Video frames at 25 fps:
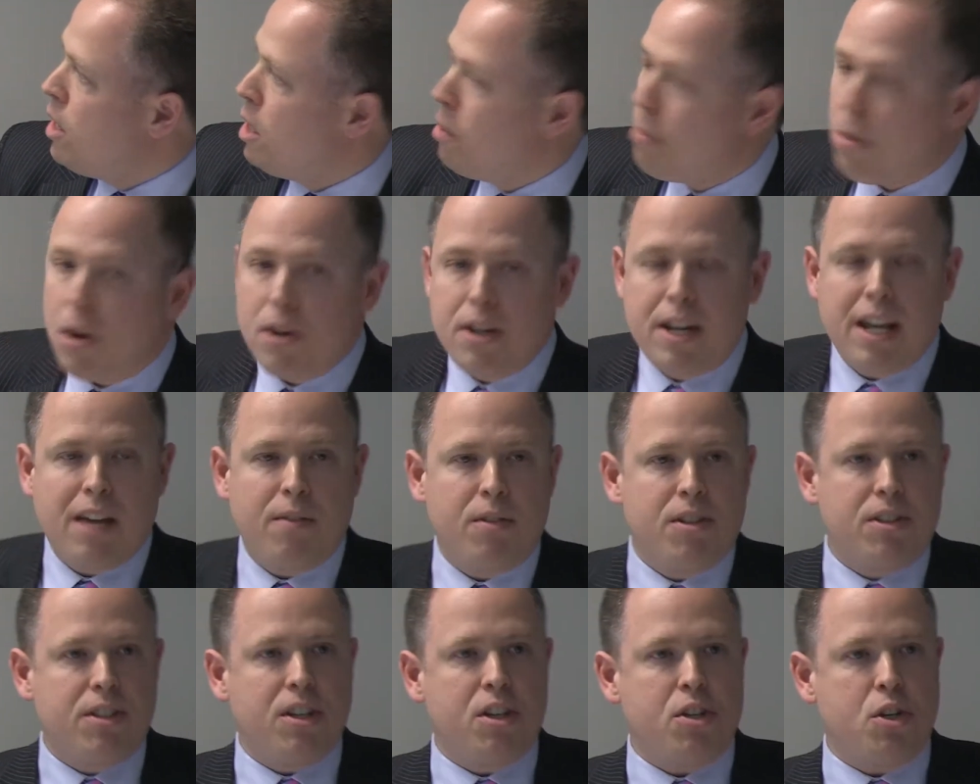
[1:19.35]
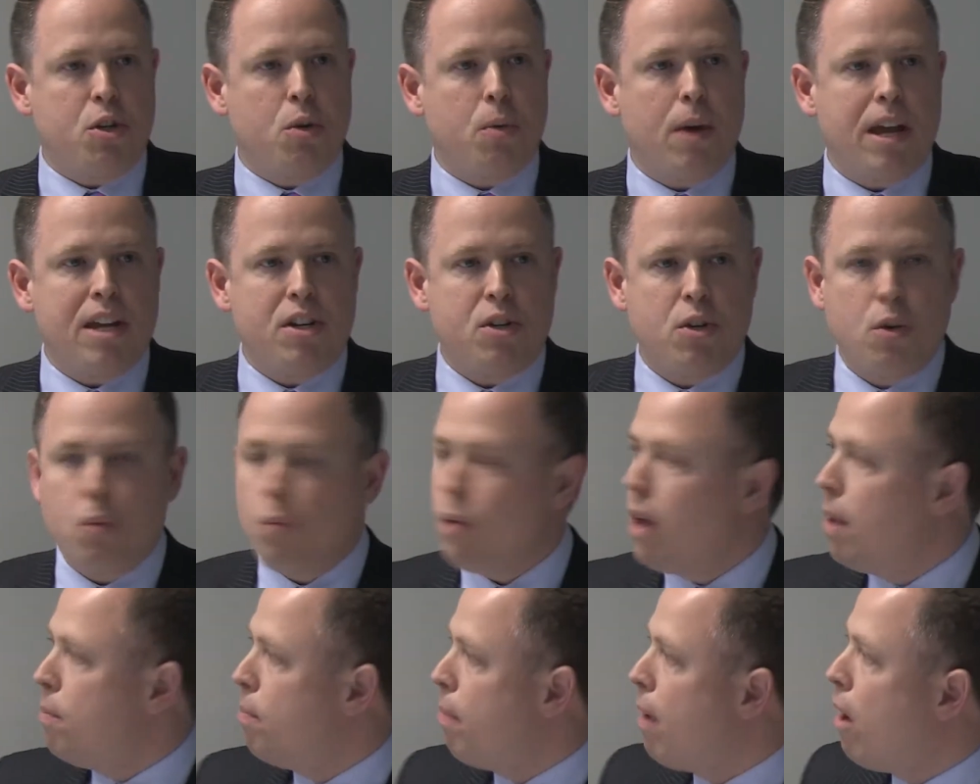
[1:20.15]
You might have a
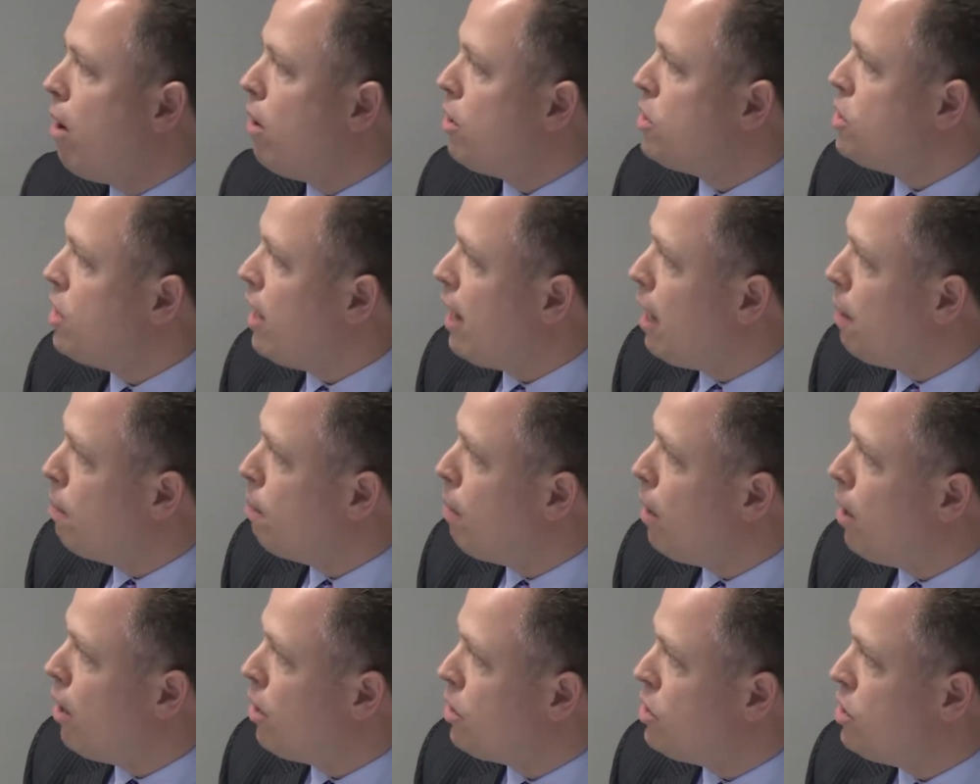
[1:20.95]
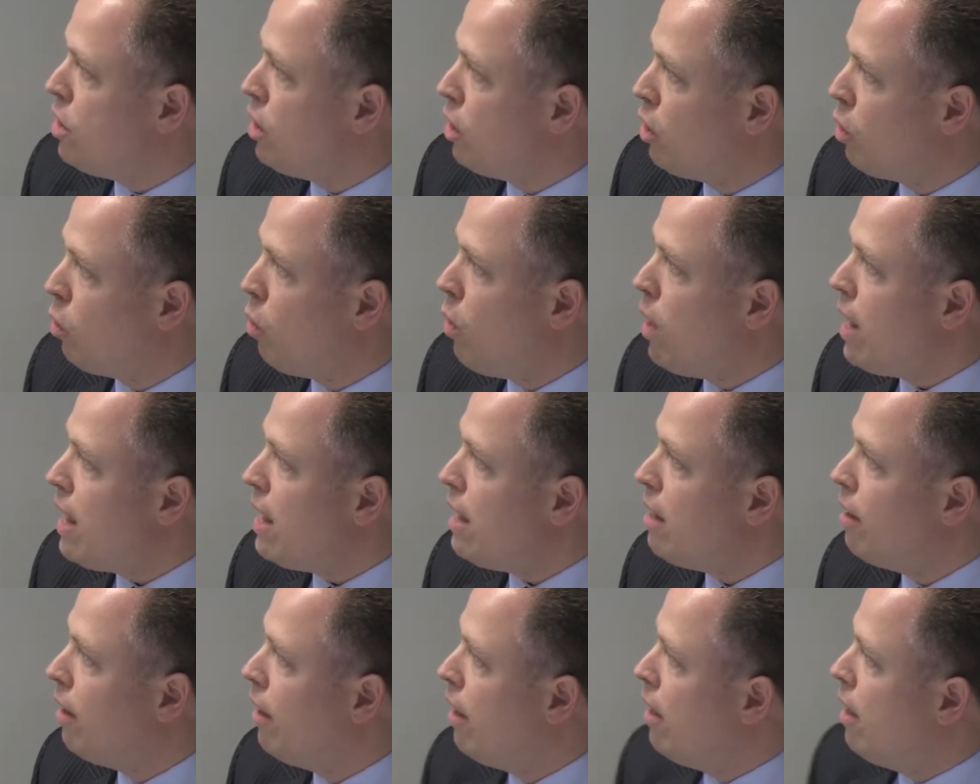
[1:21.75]
situation where party A and party
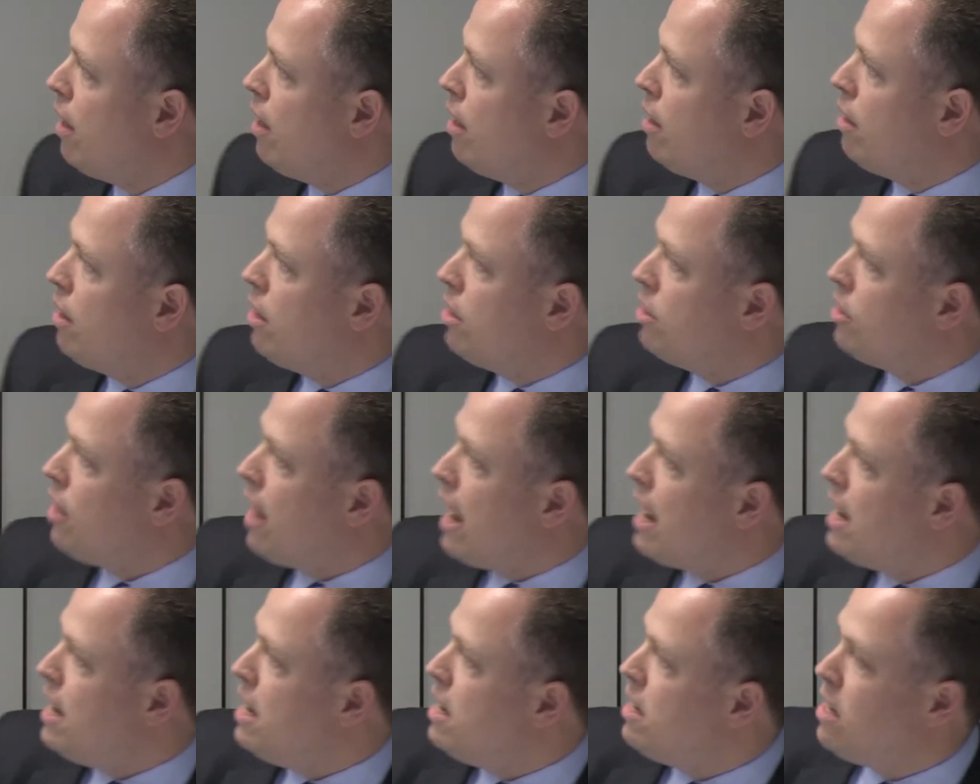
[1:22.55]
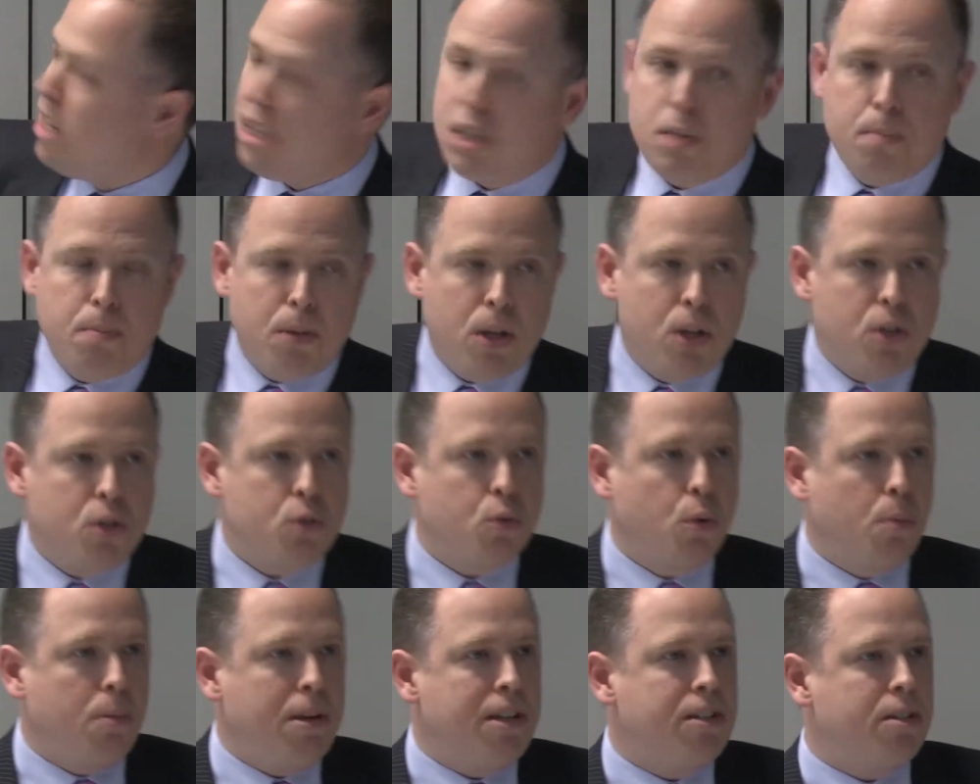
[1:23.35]
agree that any
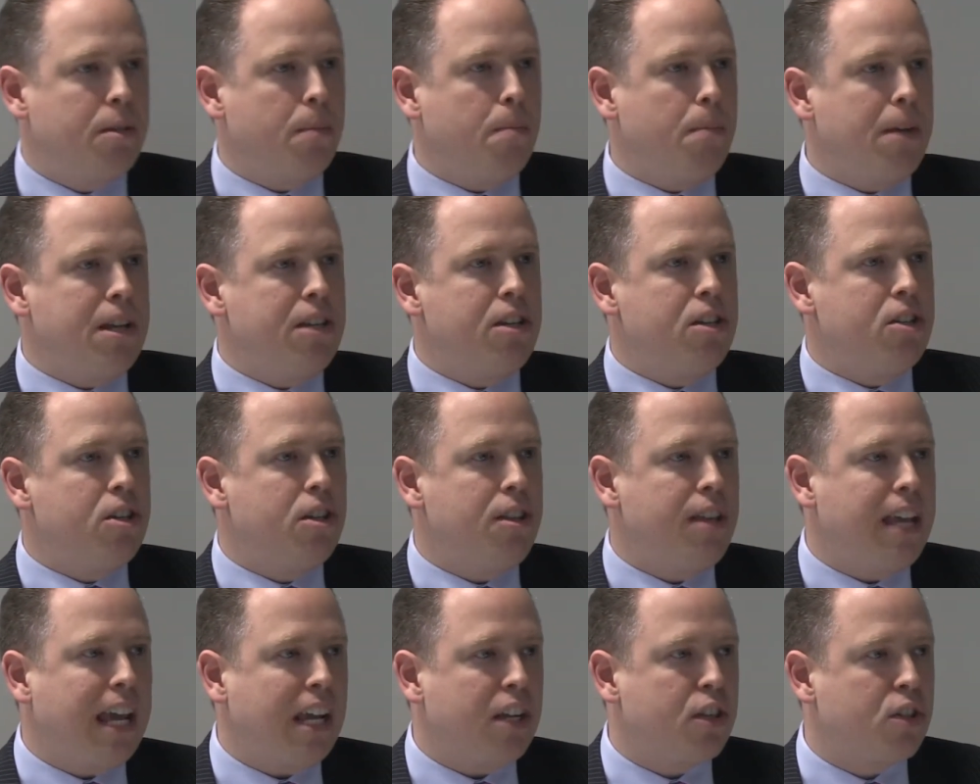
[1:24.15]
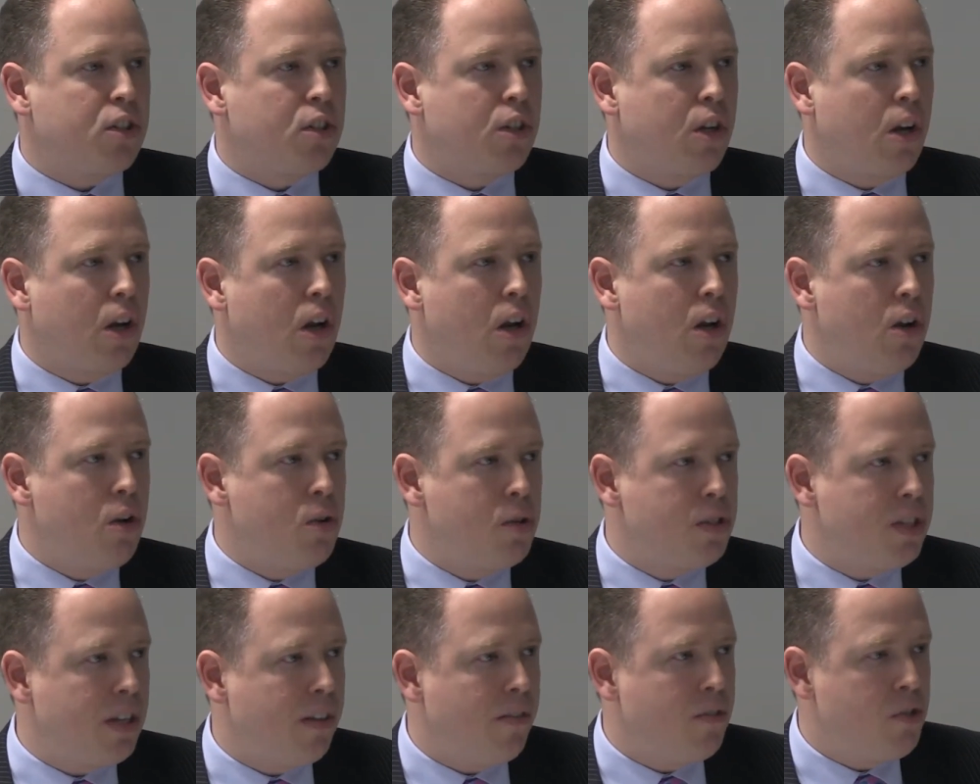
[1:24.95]
disputes will be submitted to the
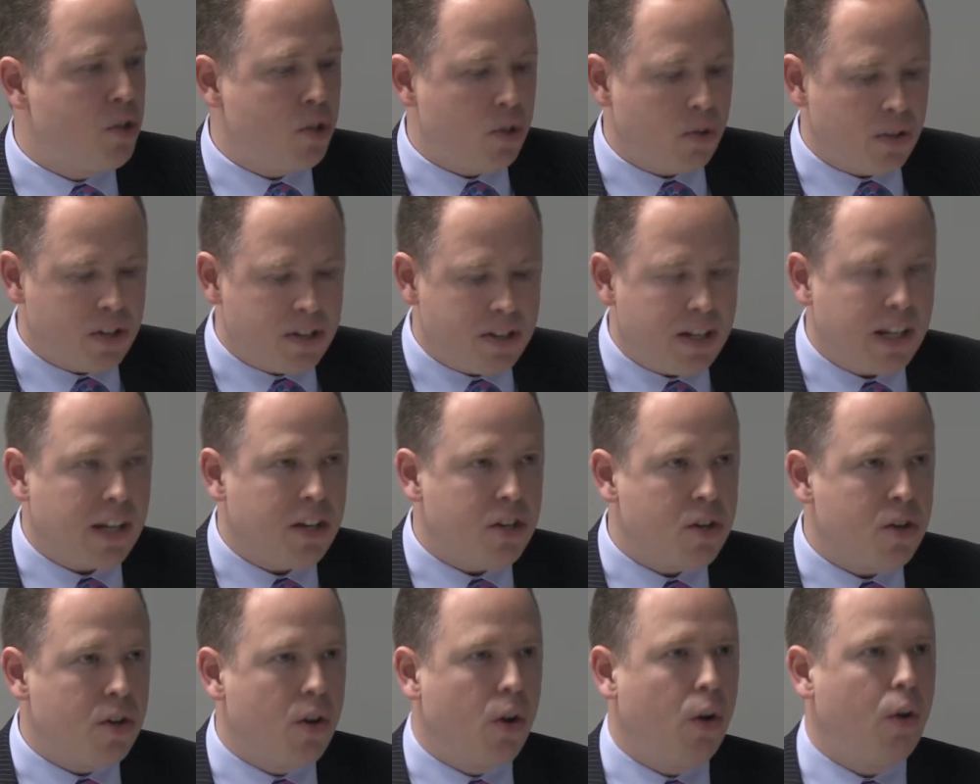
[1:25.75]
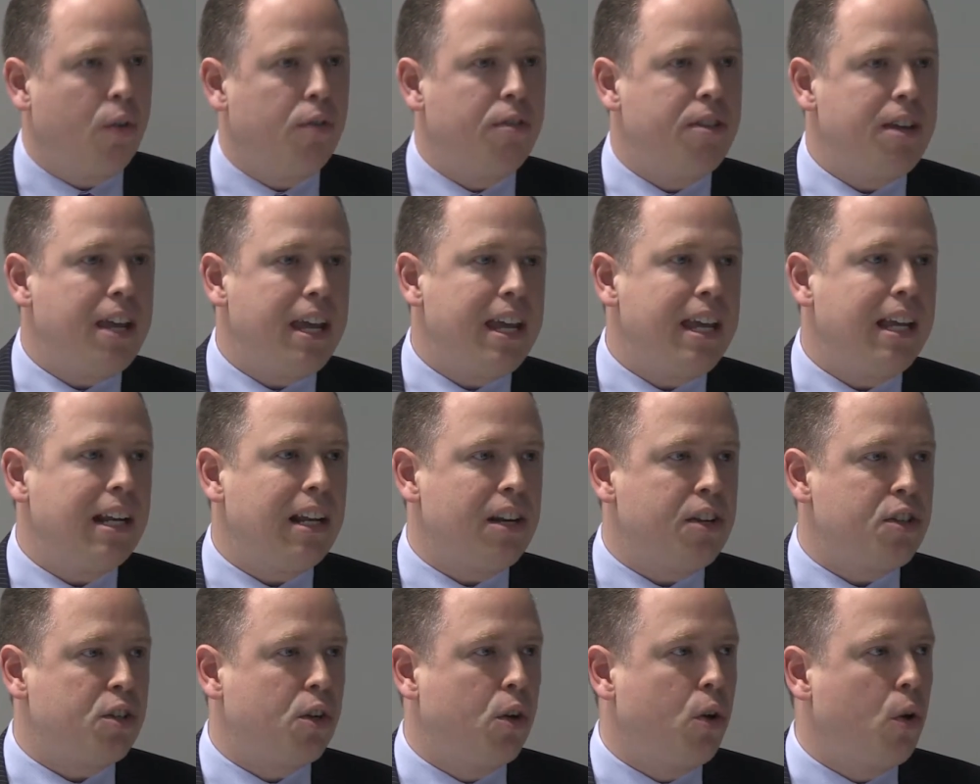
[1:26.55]
exclusive jurisdiction of the
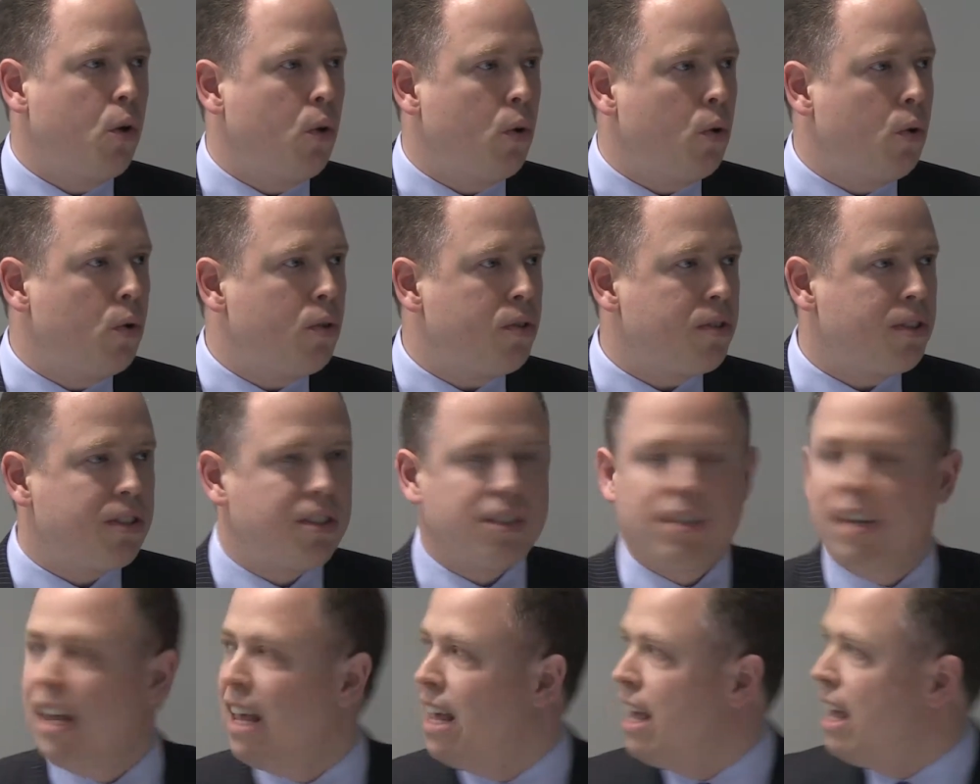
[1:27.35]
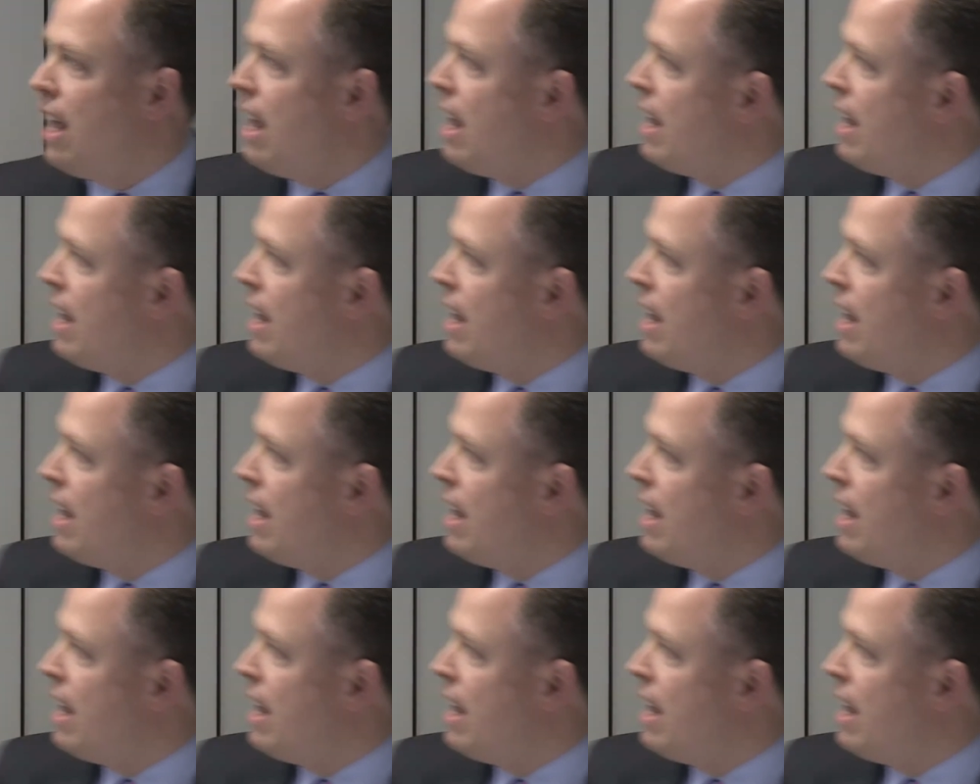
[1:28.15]
English courts,